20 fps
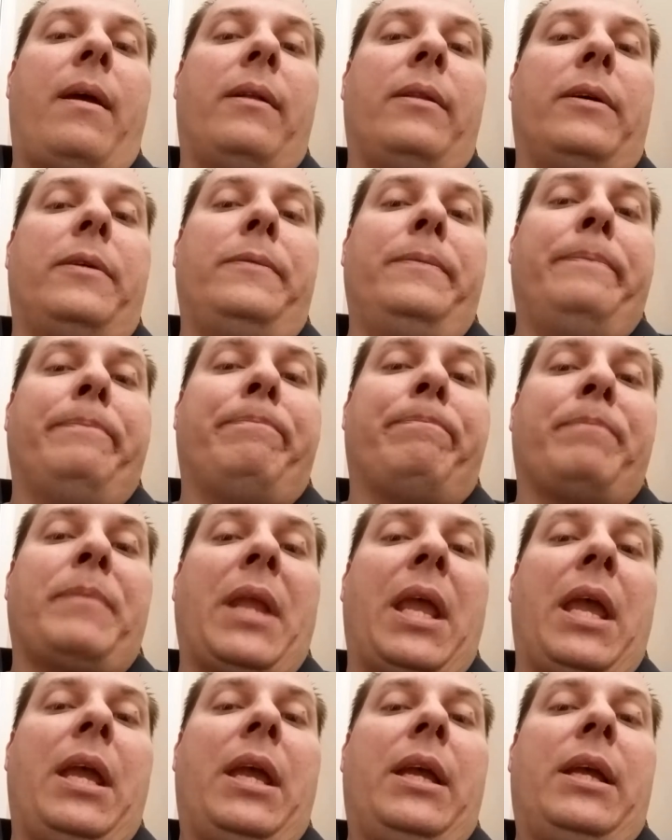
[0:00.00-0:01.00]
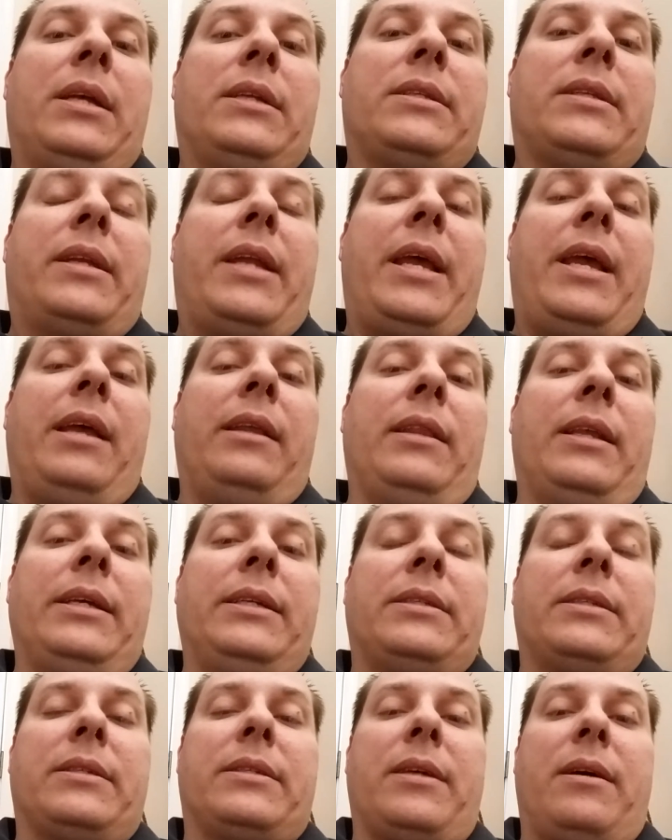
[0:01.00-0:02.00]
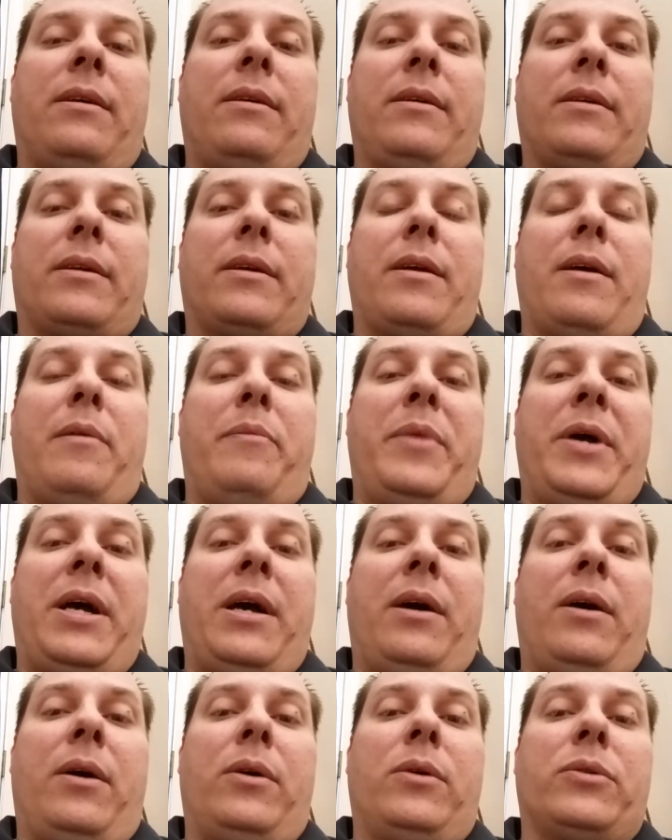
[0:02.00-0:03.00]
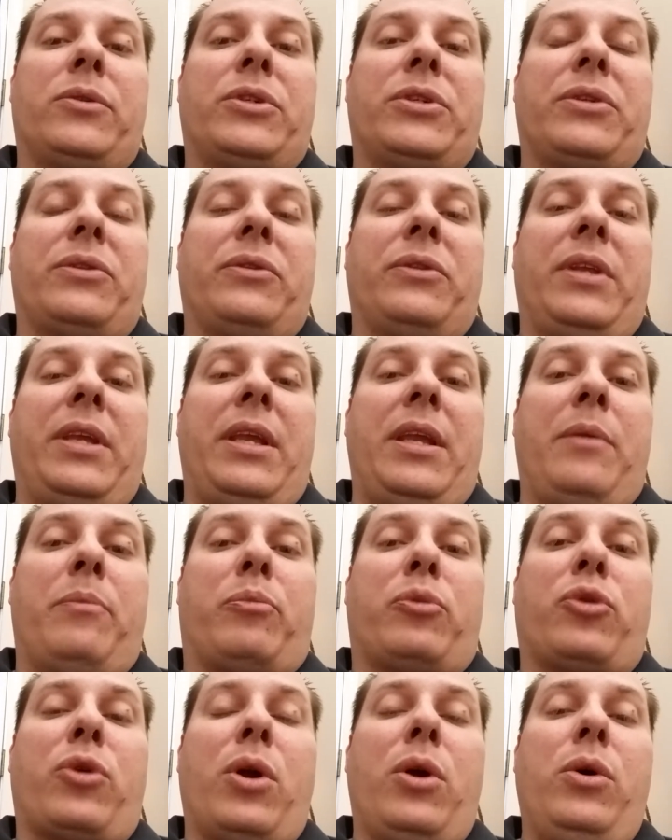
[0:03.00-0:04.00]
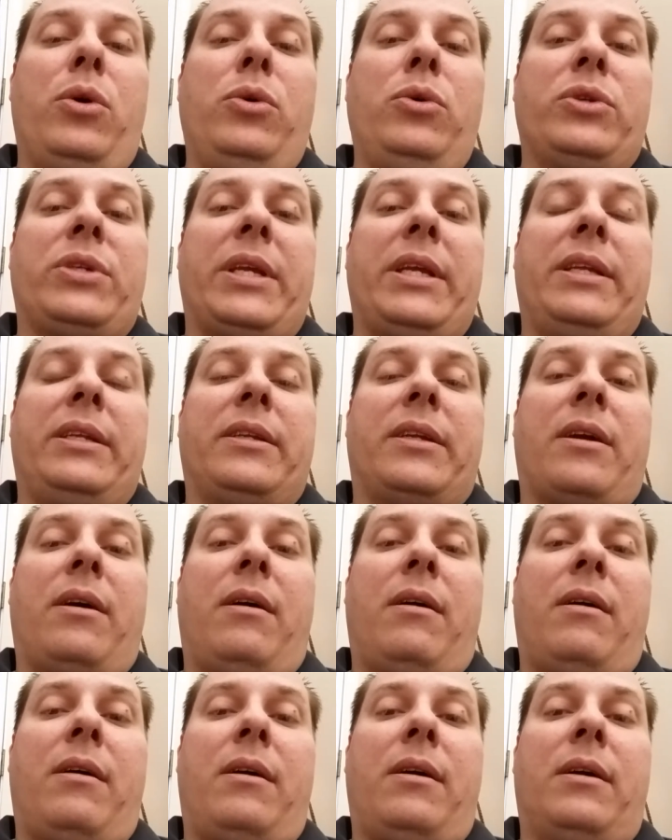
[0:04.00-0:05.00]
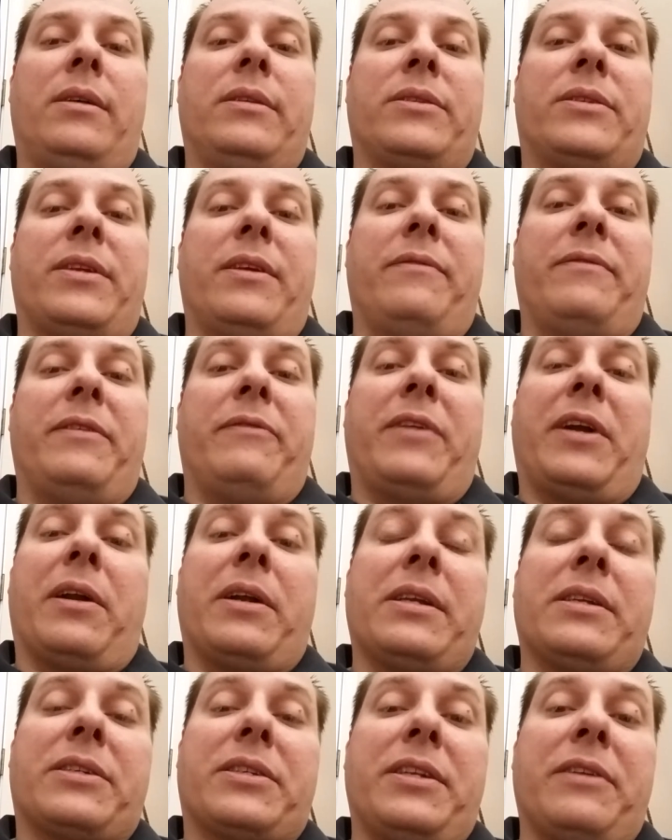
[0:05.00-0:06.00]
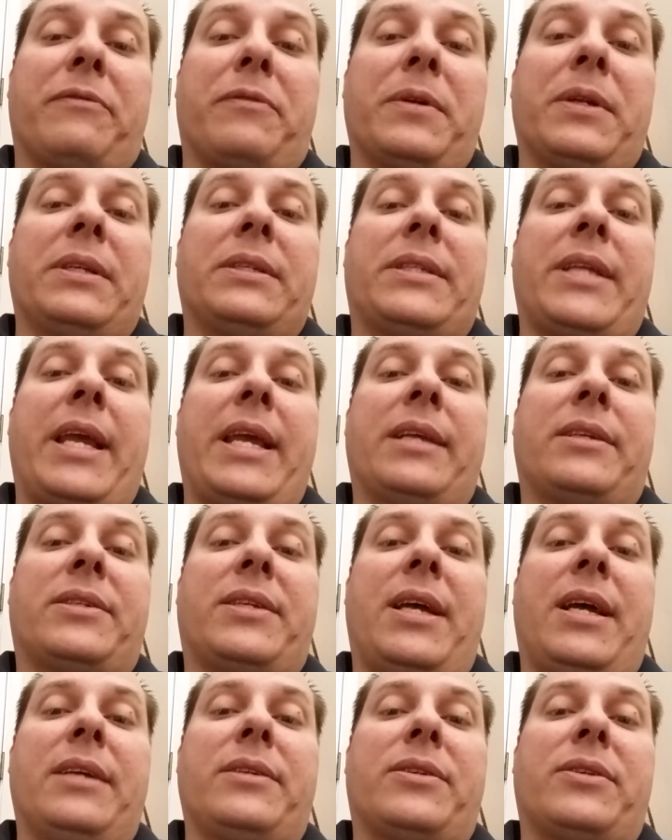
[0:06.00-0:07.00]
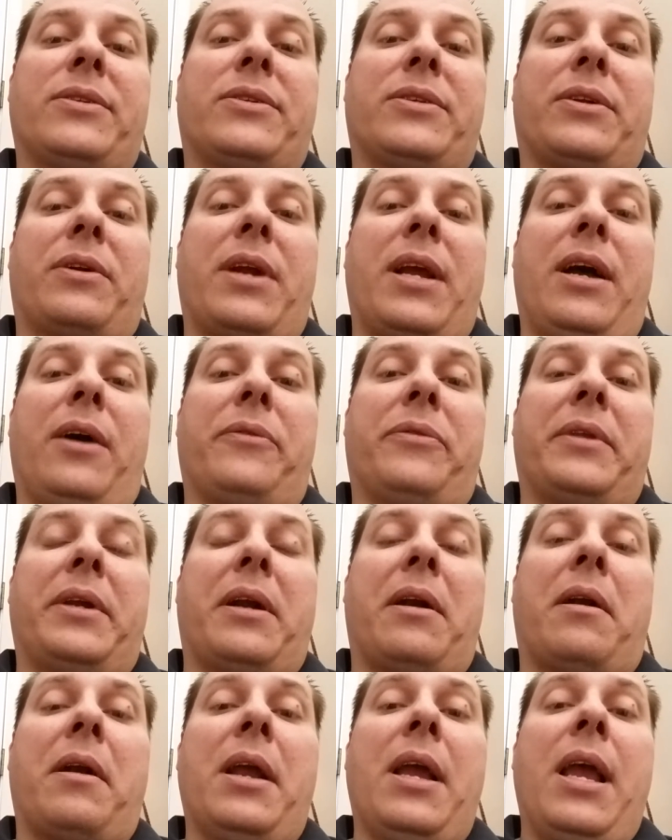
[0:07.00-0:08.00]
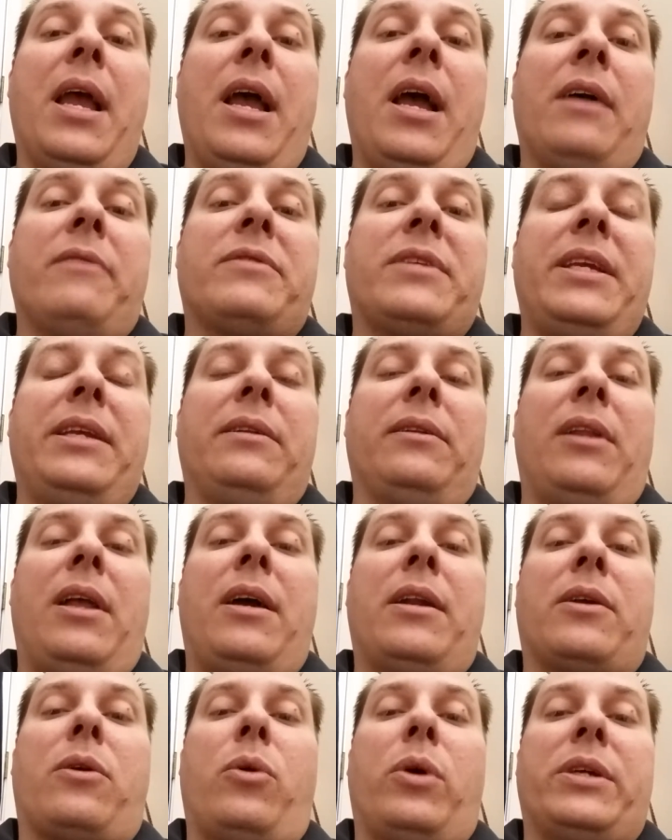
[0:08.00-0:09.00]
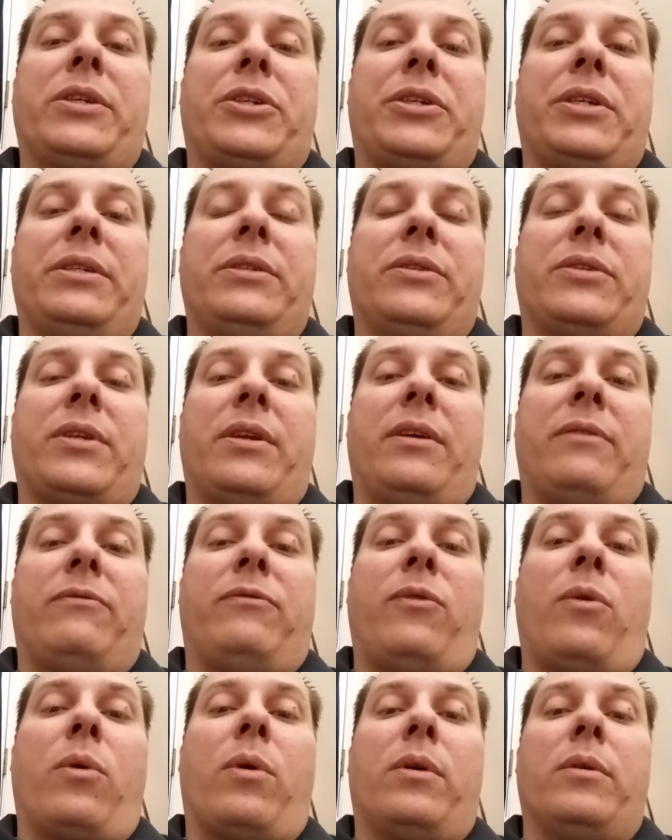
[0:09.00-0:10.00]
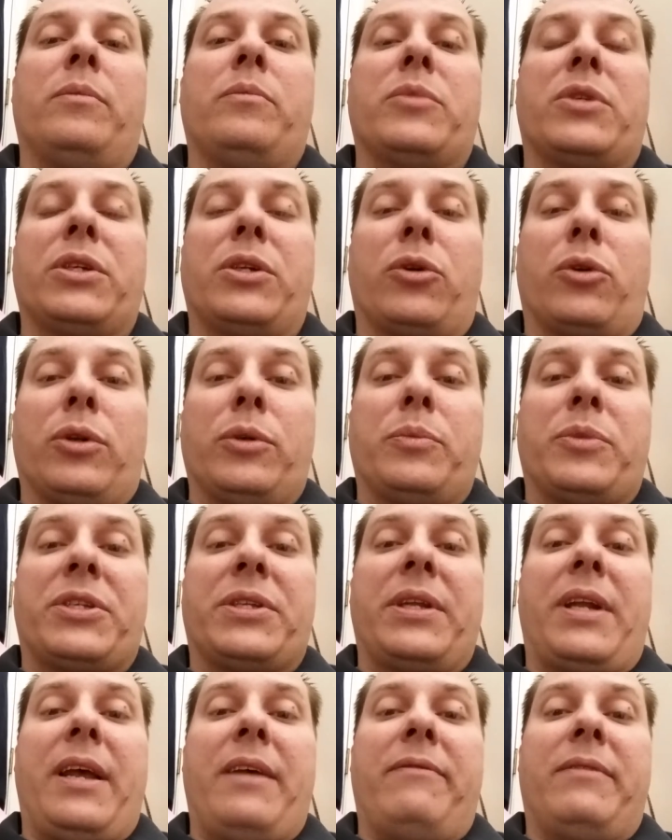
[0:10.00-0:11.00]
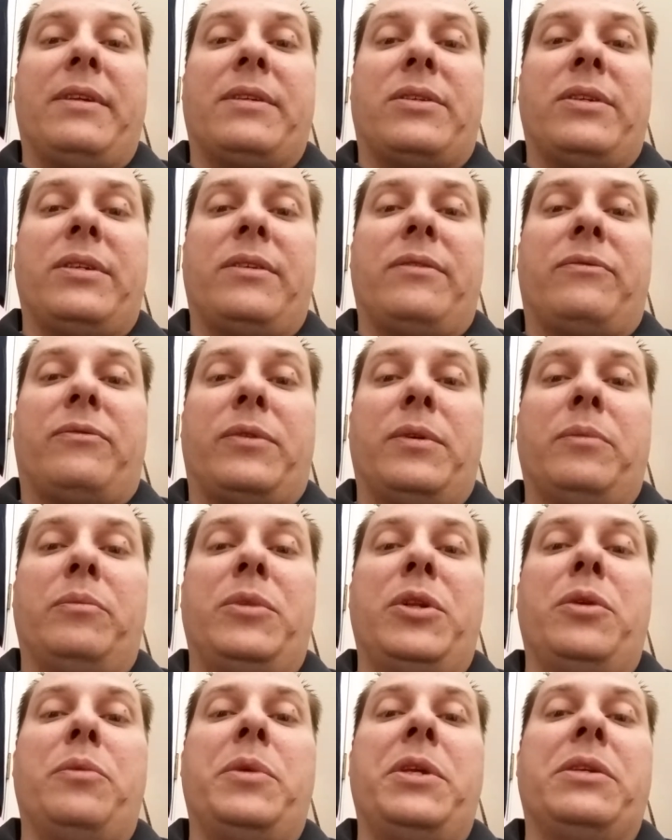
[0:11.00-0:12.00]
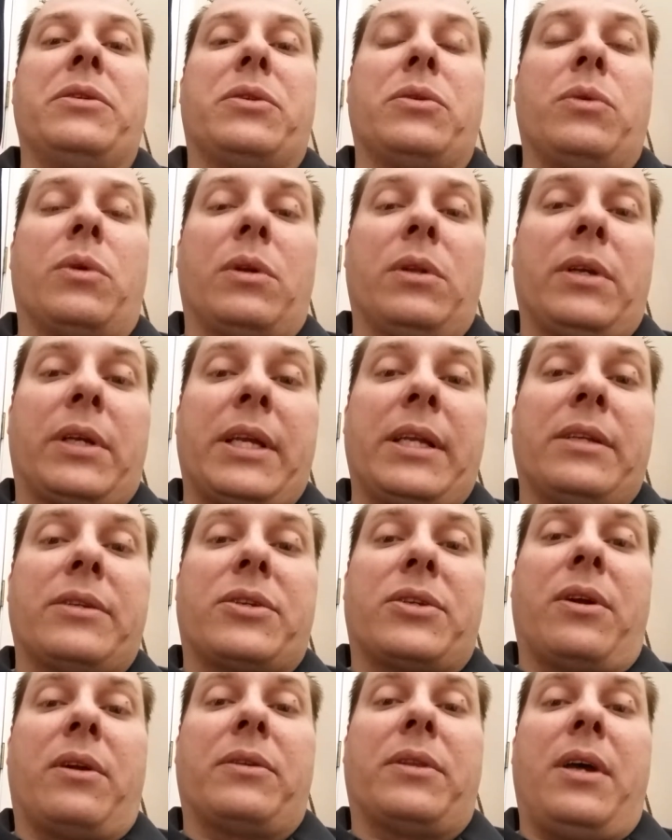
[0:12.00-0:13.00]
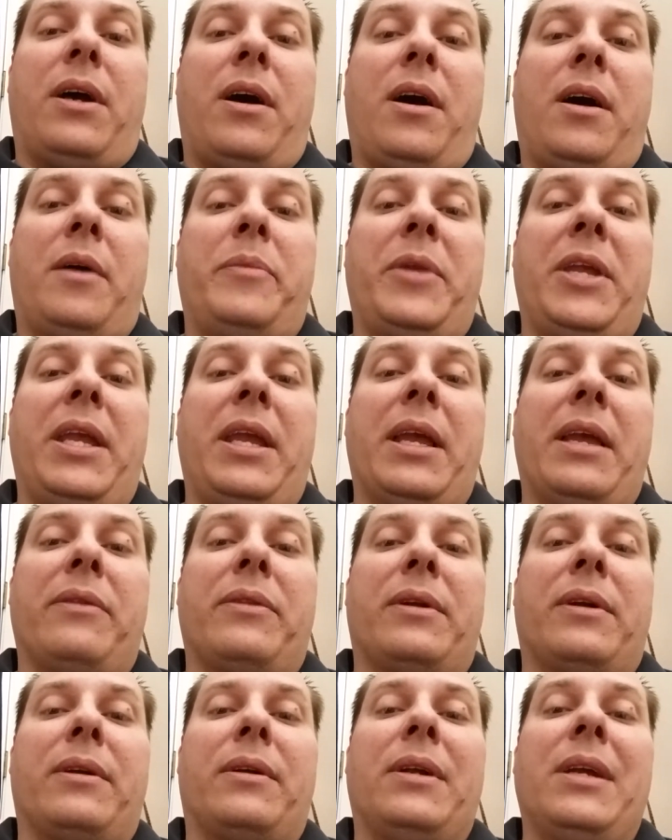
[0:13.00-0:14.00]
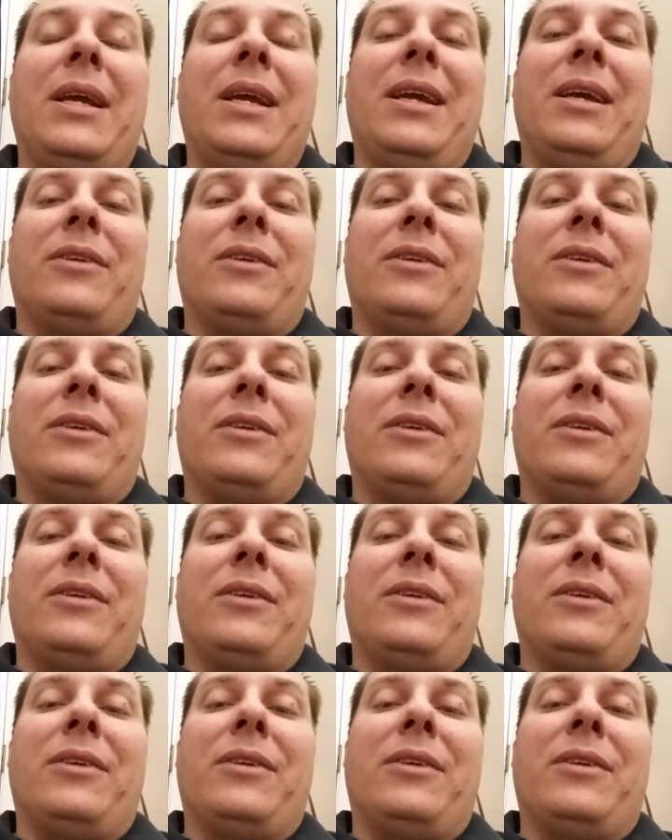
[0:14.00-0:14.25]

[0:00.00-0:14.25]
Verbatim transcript: Hello. Today I'd like to talk about the pros and cons of the various different tank sizes that are out there. I've seen a lot of questions on forums and groups that I visit from newbies who are looking to start the hobby and they're